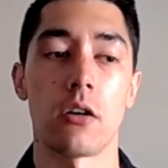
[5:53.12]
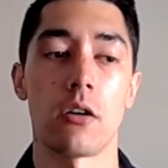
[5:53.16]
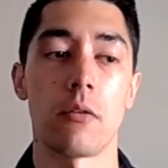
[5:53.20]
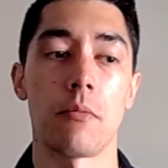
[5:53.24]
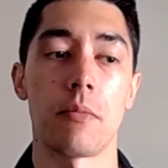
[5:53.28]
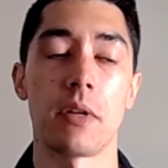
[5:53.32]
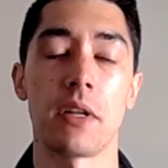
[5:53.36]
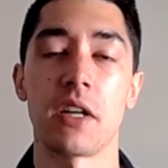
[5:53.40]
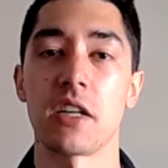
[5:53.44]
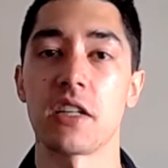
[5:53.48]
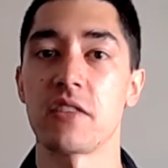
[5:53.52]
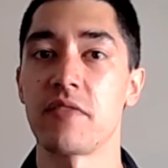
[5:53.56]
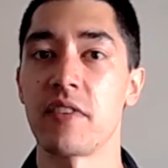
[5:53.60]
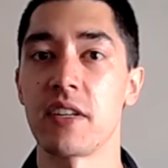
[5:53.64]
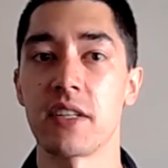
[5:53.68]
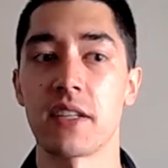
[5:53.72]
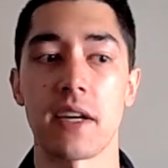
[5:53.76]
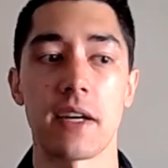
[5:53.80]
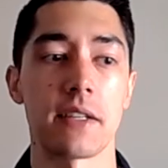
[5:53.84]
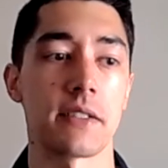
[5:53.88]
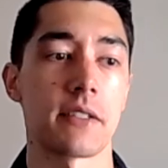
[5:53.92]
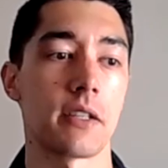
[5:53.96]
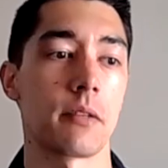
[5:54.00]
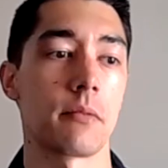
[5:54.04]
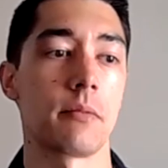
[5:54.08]
and that's
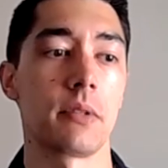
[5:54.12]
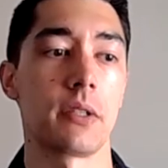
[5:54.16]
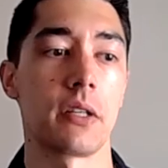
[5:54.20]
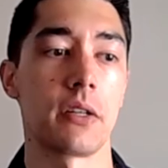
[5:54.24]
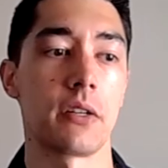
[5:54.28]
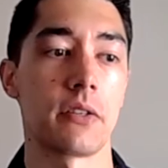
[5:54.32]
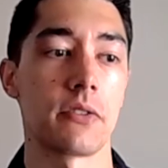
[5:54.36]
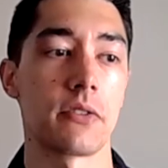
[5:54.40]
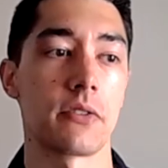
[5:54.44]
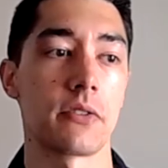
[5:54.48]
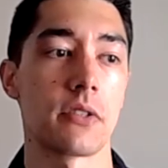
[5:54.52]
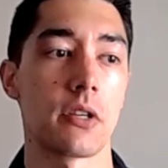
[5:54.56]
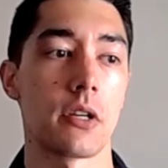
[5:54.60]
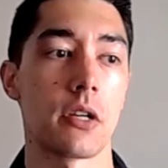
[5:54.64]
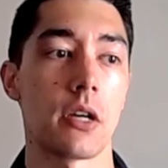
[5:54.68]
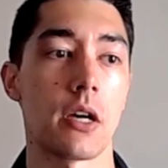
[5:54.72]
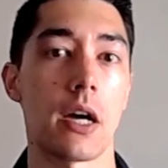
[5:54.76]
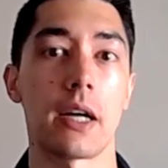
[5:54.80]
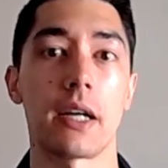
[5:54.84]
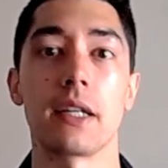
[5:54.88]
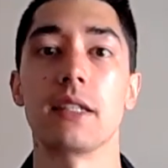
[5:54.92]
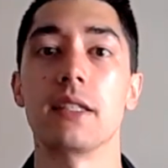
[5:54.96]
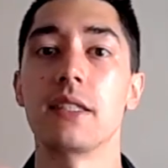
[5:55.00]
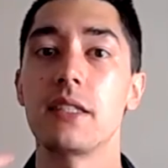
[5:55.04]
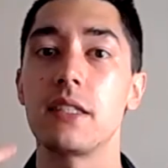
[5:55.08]
fantastic because I
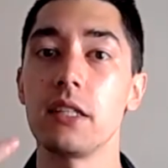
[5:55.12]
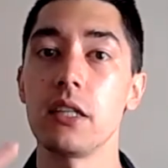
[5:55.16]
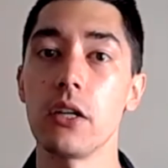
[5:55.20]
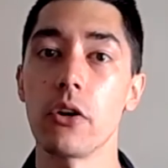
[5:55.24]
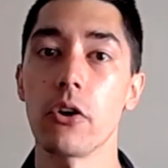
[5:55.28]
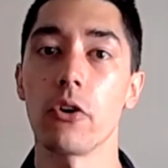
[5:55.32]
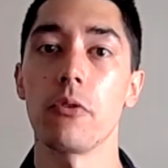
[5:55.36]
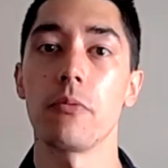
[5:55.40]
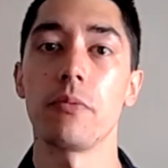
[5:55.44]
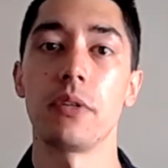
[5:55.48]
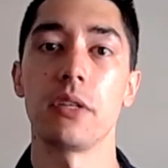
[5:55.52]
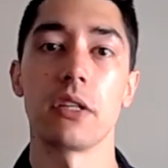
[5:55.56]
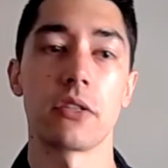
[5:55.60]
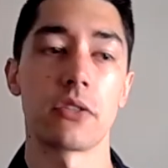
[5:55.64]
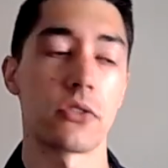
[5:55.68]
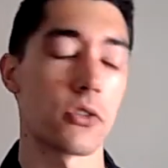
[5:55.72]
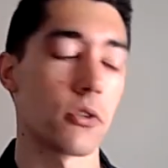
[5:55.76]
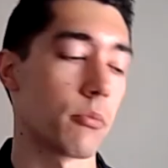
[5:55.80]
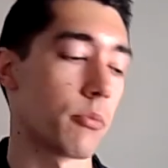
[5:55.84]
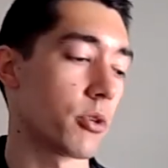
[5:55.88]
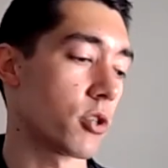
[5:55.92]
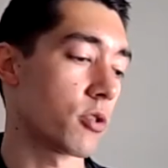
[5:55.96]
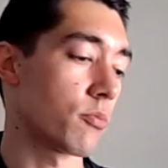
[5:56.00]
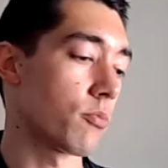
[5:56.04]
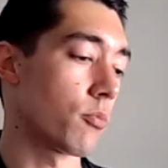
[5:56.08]
can see her being so
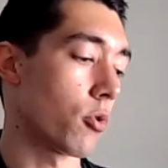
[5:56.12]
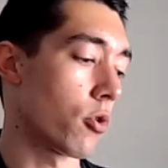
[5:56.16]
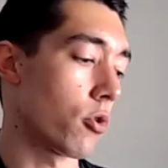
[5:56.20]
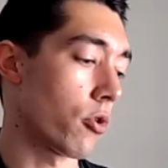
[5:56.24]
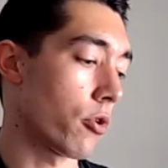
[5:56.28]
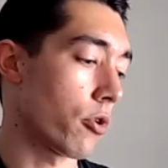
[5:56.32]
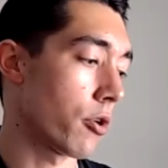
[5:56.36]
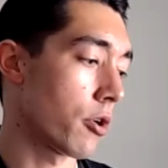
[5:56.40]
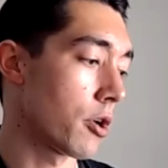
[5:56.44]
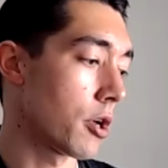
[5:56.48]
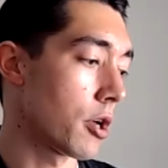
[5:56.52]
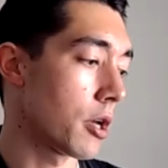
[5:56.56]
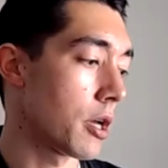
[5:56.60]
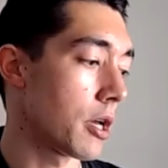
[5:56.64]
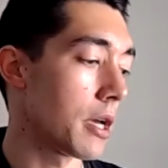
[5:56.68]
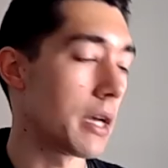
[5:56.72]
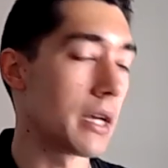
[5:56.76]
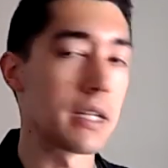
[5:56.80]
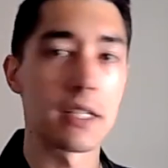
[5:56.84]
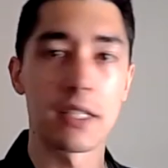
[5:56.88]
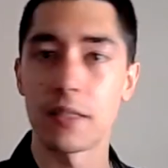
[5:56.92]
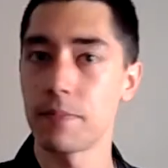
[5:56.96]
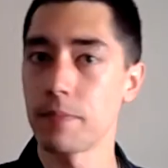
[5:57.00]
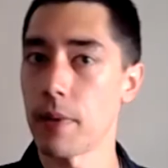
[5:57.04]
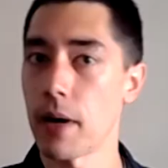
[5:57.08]
much more
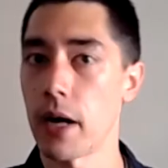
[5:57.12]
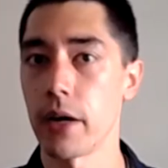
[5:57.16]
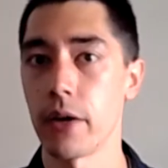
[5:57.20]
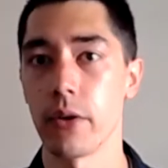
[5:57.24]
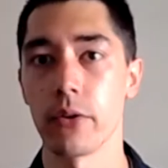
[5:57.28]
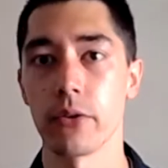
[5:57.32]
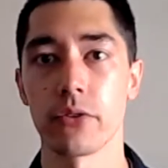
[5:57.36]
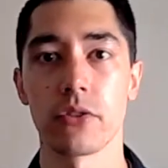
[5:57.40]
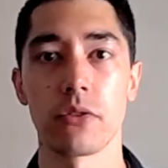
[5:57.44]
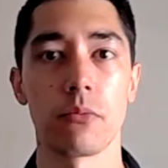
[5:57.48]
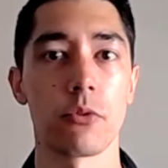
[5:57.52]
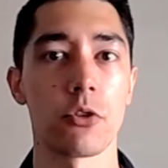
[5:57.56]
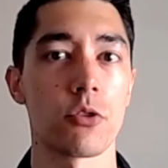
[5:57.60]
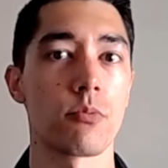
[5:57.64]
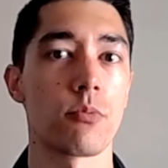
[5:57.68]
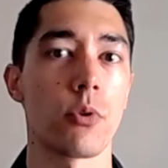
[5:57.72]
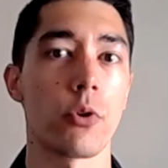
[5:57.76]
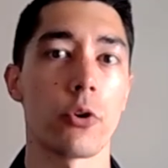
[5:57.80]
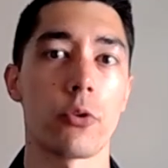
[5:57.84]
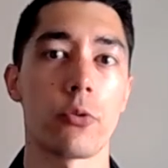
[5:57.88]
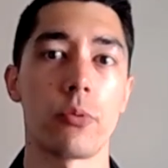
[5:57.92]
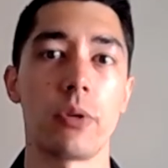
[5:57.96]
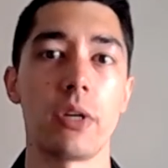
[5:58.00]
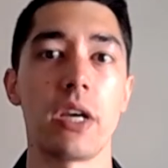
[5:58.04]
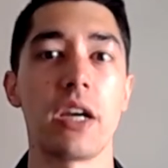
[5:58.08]
inspired, so much more
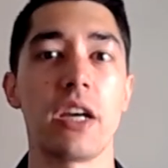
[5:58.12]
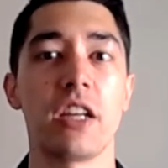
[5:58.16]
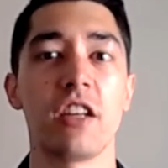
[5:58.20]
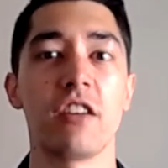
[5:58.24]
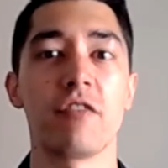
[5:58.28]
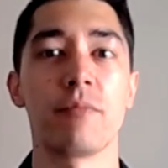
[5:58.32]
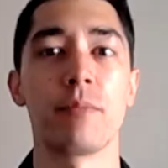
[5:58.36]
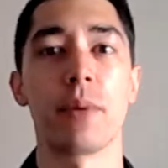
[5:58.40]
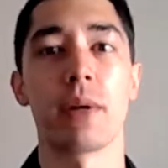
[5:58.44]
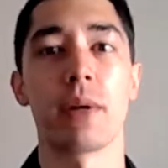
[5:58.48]
creative, but